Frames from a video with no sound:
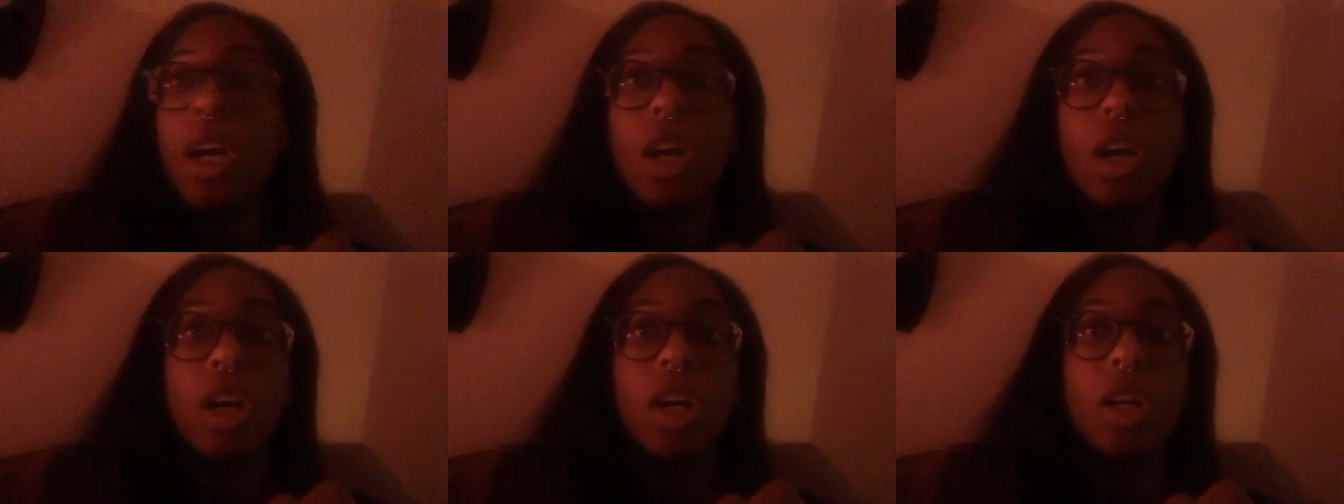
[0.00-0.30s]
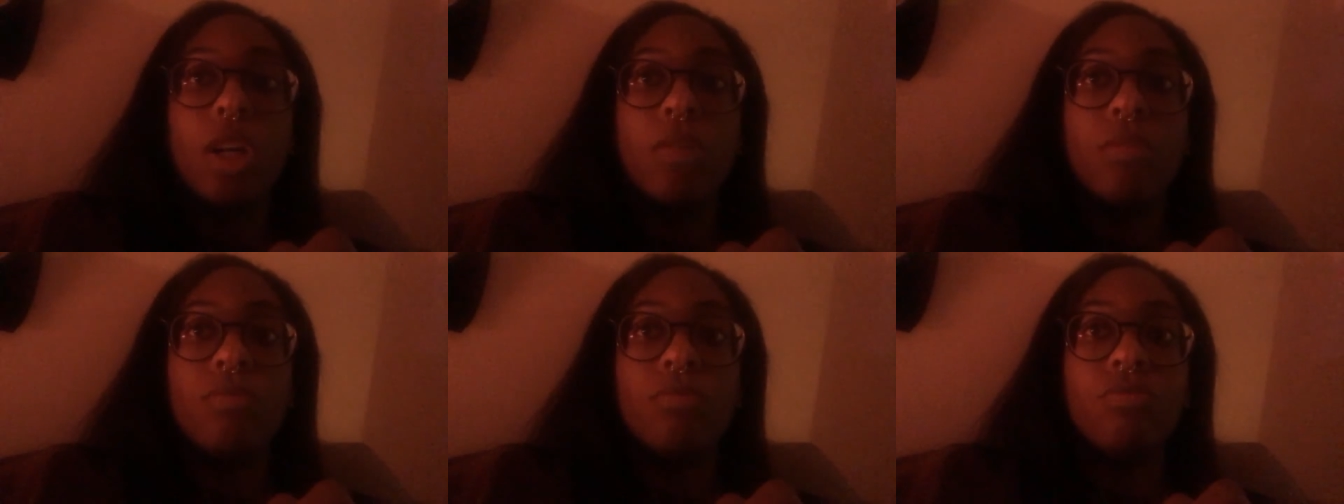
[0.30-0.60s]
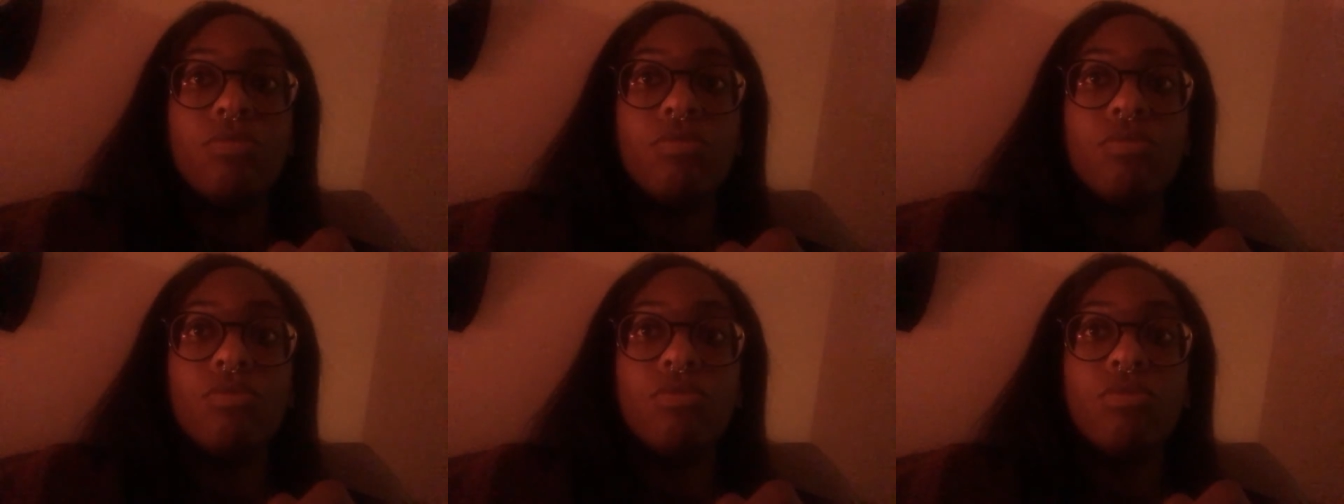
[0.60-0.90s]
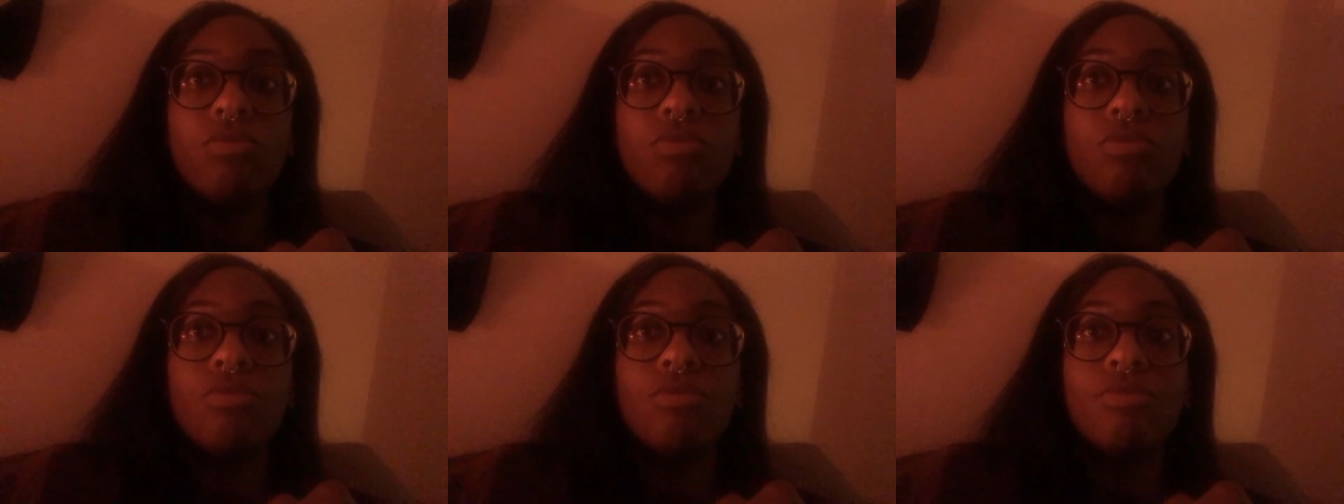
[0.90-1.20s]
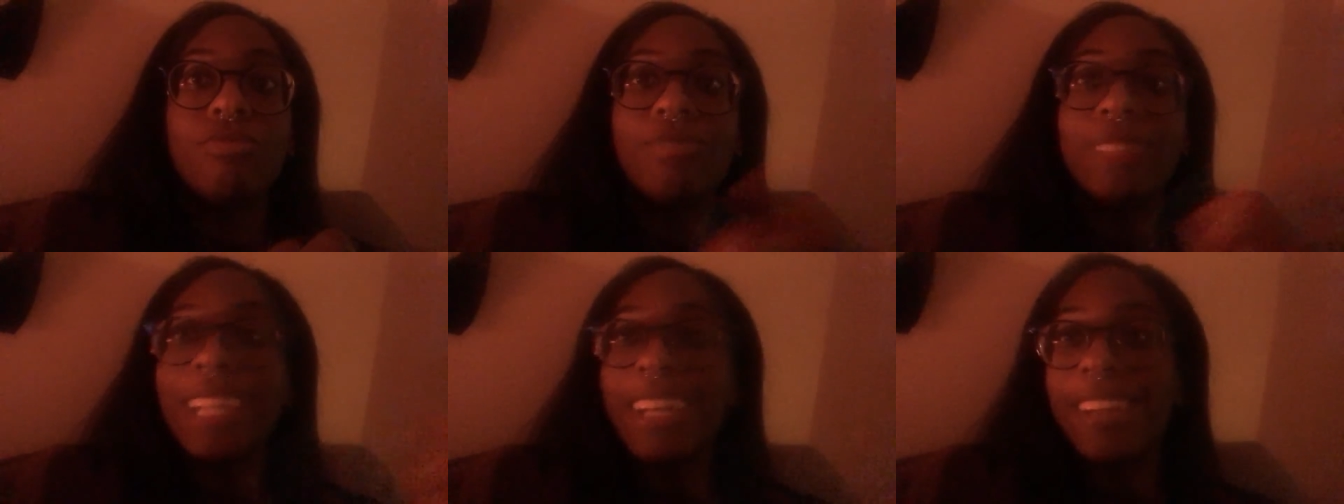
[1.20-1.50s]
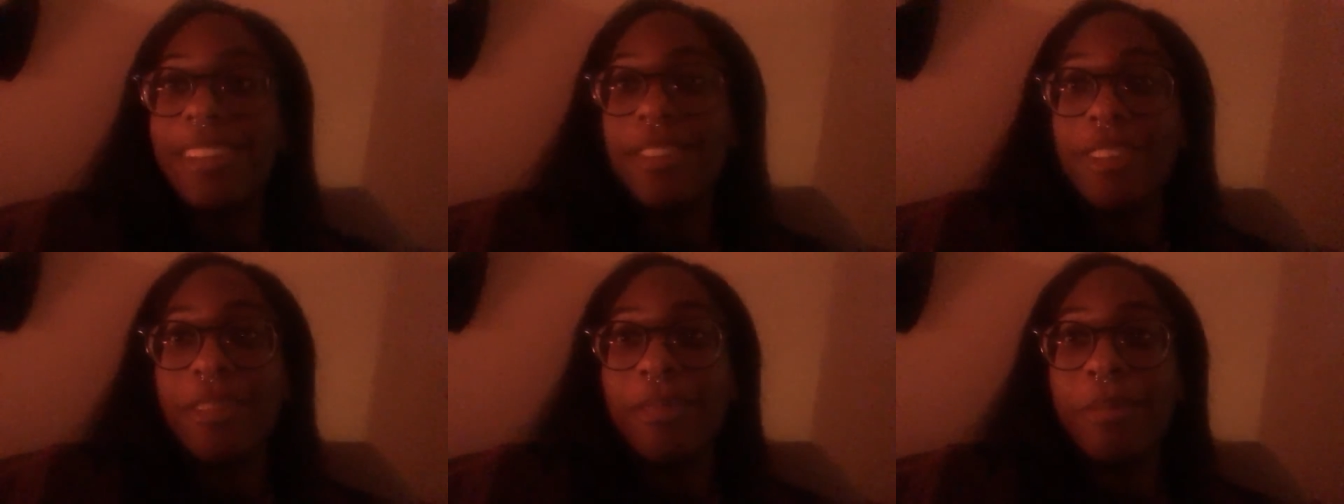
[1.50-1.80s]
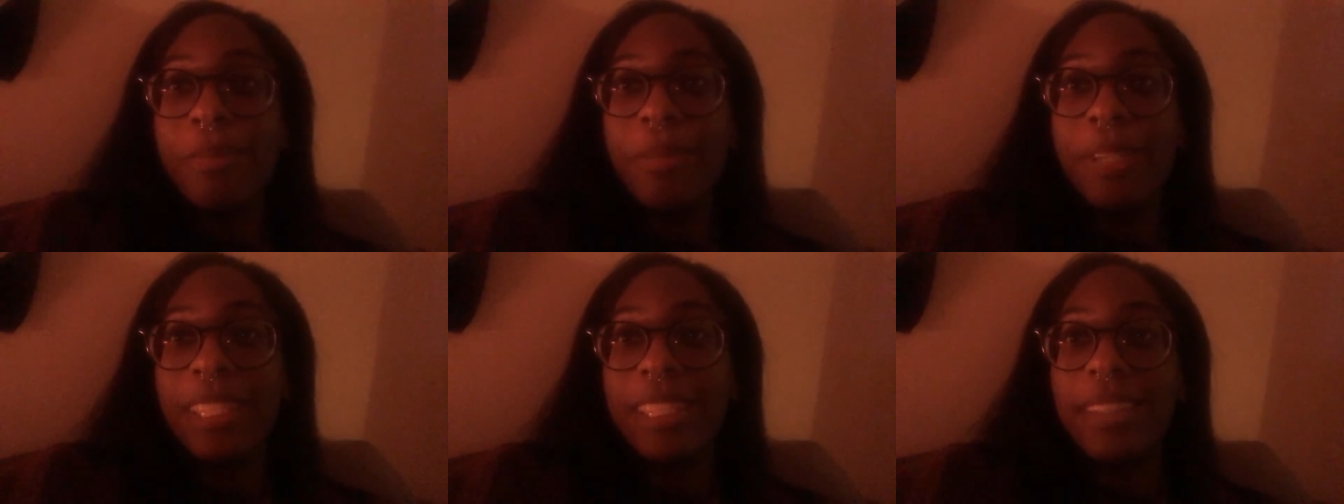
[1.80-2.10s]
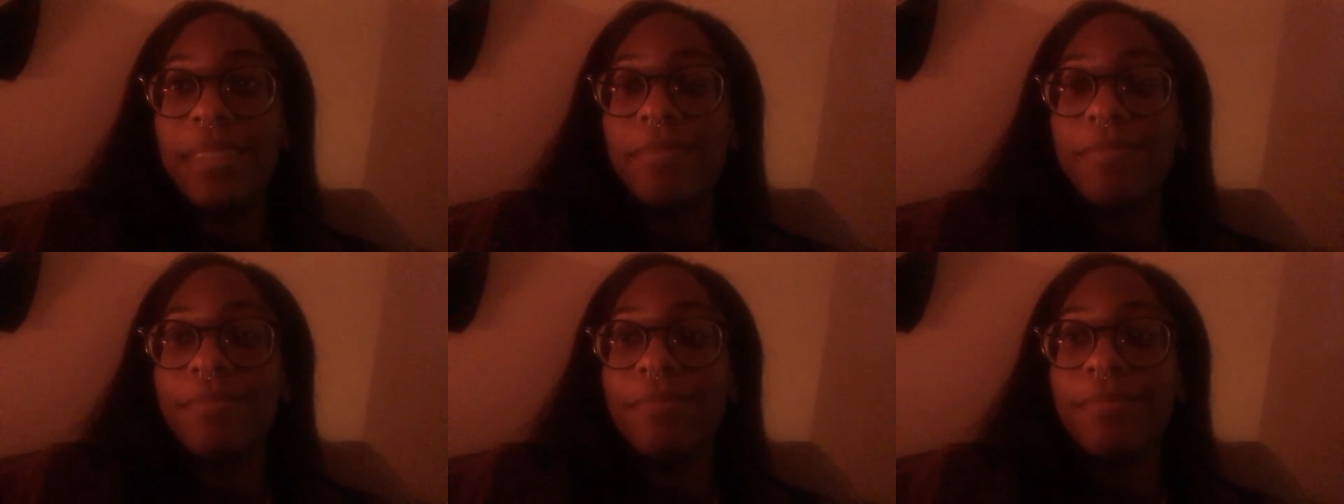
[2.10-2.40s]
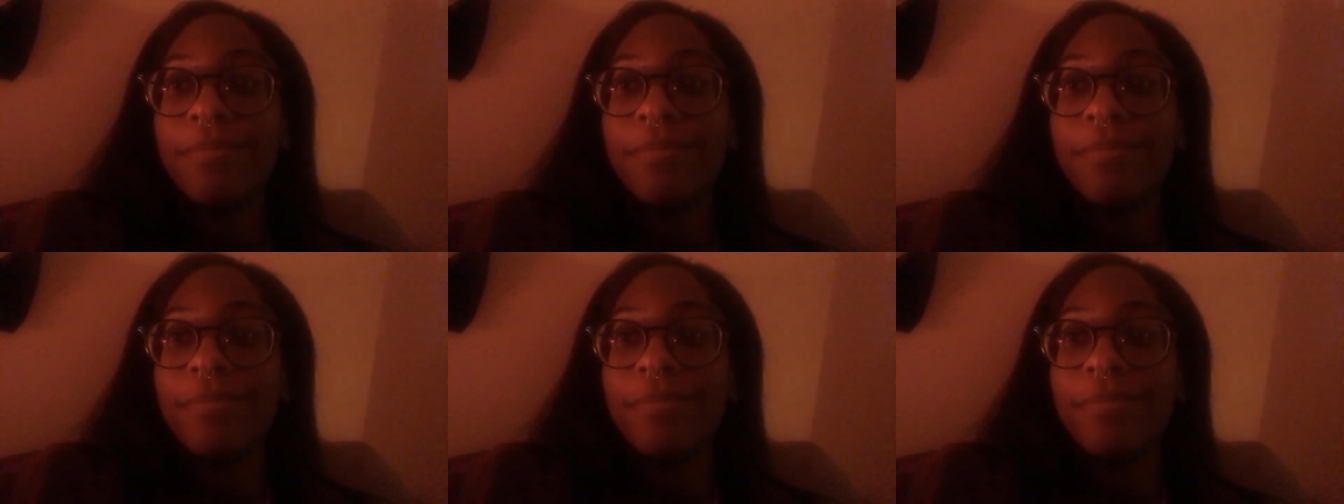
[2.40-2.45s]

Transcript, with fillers: um, yeah, so I've been busy.